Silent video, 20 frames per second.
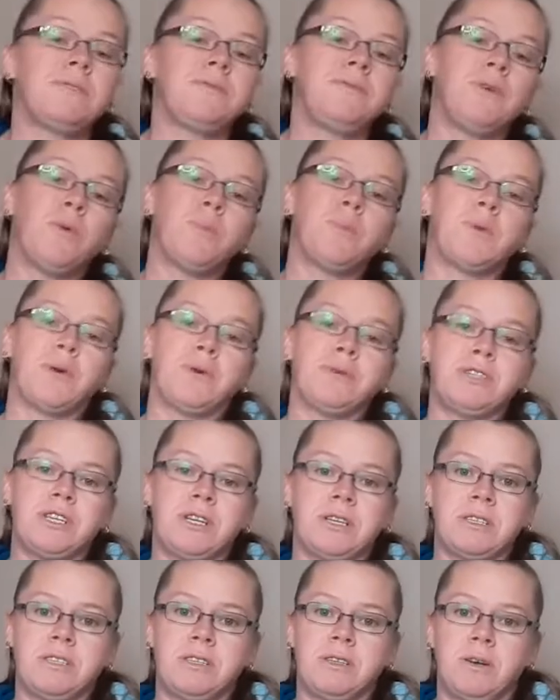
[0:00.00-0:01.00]
the 4
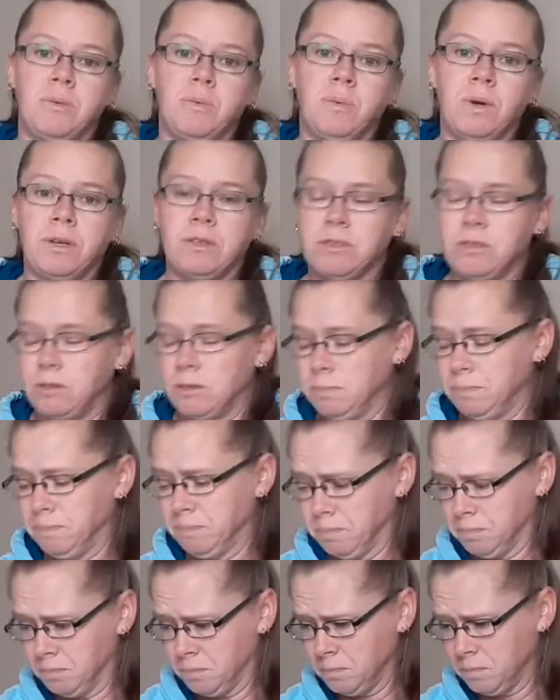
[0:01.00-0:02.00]
projects that I worked on
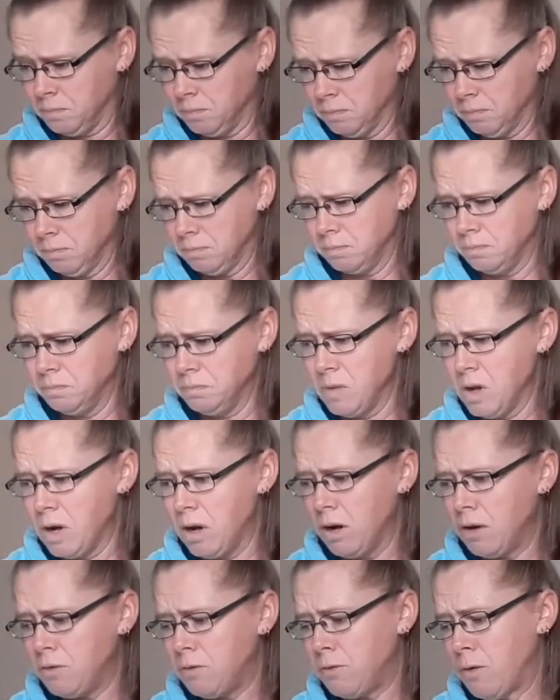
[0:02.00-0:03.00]

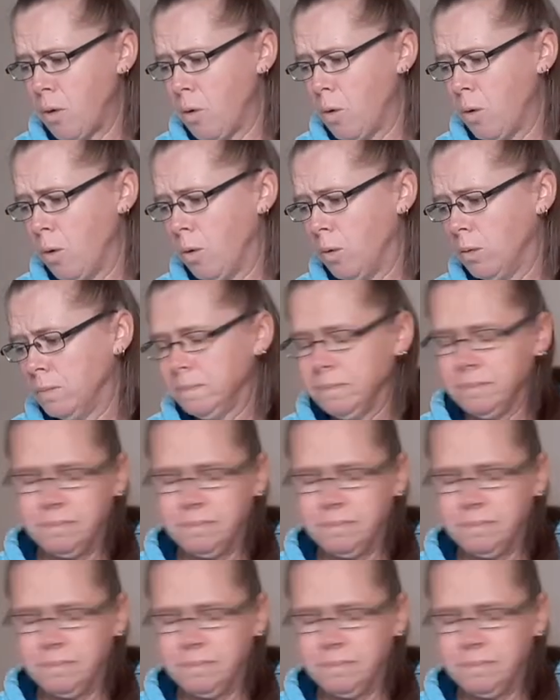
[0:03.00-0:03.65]
for